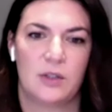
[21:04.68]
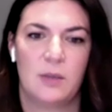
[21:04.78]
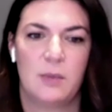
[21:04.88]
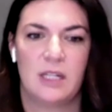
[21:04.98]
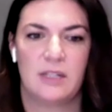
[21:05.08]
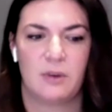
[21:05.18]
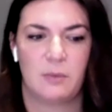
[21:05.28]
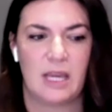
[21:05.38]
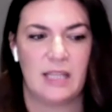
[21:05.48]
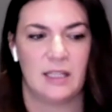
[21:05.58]
There's so many
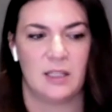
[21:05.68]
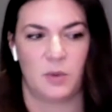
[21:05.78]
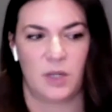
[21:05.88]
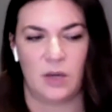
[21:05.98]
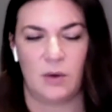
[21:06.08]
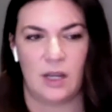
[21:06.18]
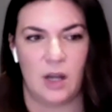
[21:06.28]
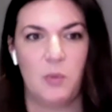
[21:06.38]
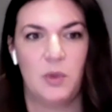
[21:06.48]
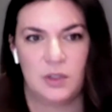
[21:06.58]
different pieces where you
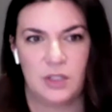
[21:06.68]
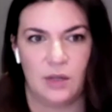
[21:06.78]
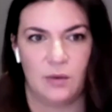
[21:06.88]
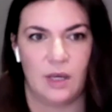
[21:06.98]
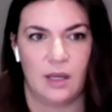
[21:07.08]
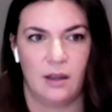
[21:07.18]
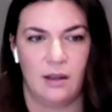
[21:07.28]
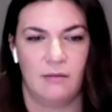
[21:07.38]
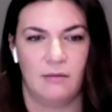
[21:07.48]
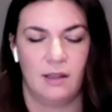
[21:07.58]
can almost do a
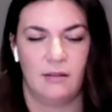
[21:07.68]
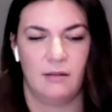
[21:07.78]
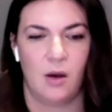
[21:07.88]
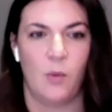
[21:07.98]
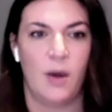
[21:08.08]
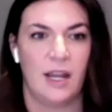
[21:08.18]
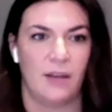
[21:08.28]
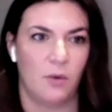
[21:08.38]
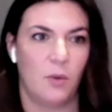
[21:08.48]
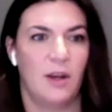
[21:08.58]
what
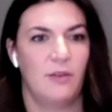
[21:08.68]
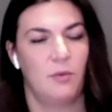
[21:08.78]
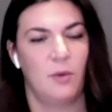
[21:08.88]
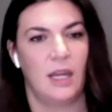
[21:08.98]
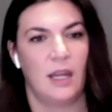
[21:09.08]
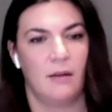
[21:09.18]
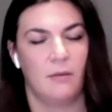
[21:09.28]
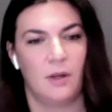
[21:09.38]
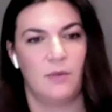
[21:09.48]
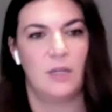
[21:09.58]
if. Well, what if we
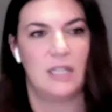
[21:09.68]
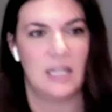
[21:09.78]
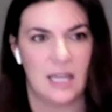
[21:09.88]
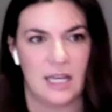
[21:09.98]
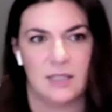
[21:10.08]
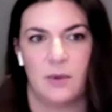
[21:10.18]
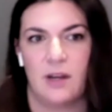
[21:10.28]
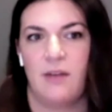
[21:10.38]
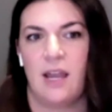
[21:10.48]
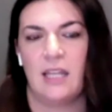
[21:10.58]
did this?
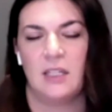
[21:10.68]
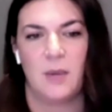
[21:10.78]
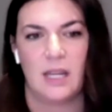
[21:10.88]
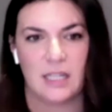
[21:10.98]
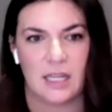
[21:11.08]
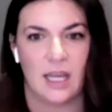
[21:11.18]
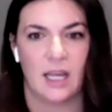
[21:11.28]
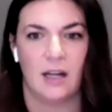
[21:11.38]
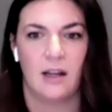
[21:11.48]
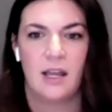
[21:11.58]
What if I tweaked it
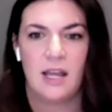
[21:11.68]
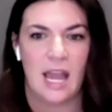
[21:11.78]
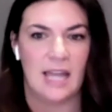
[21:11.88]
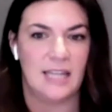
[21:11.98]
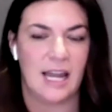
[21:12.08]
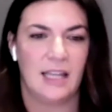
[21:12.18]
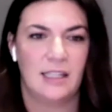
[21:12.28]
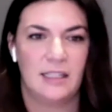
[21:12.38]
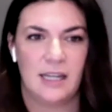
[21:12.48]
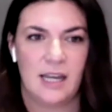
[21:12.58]
here and
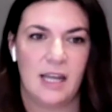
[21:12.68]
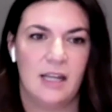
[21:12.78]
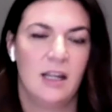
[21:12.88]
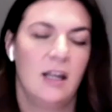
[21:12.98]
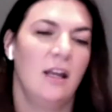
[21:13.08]
dialed it in?